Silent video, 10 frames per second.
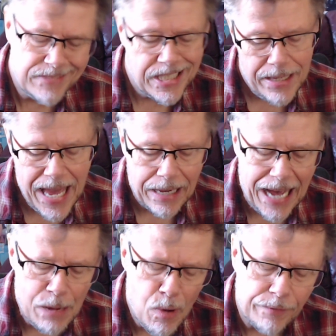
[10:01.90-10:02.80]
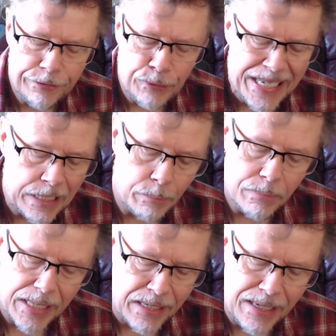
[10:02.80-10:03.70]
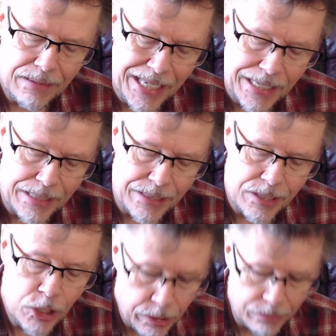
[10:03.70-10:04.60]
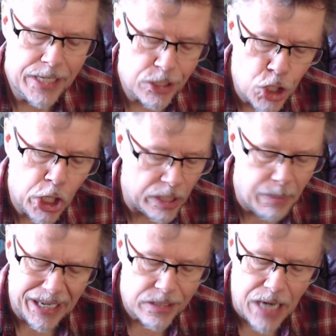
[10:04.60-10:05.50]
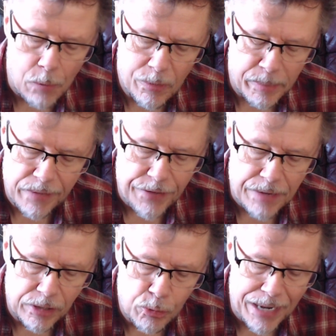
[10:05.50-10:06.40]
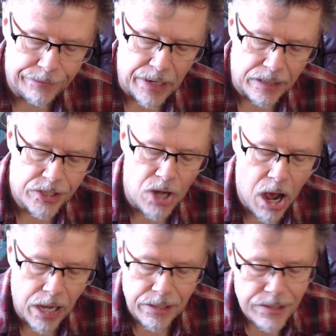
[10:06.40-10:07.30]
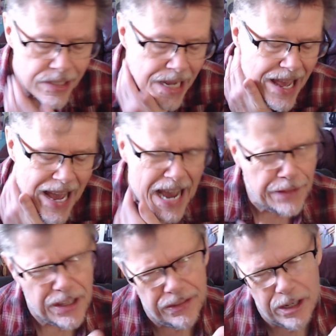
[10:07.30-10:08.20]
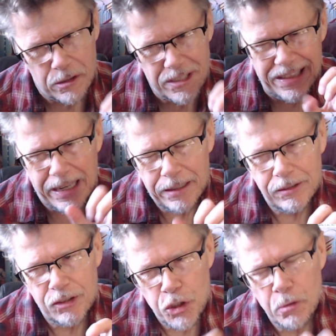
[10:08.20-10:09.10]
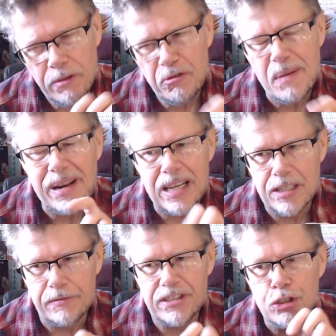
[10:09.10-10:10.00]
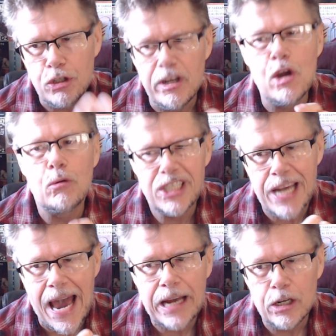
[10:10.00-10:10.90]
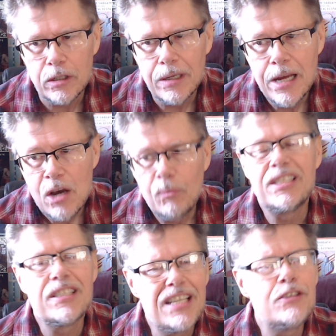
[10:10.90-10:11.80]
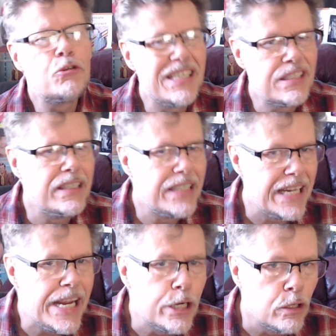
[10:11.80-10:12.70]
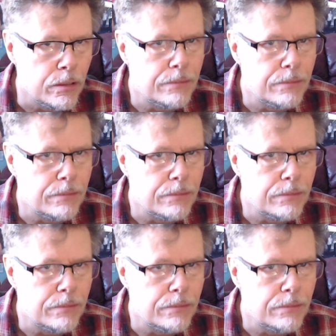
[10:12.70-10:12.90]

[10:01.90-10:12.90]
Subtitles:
Want Freedom is good, but it's not one of my favorite Grand Funk songs. And then there's like 2 or 3 minutes of studio chatter, which is interesting to hear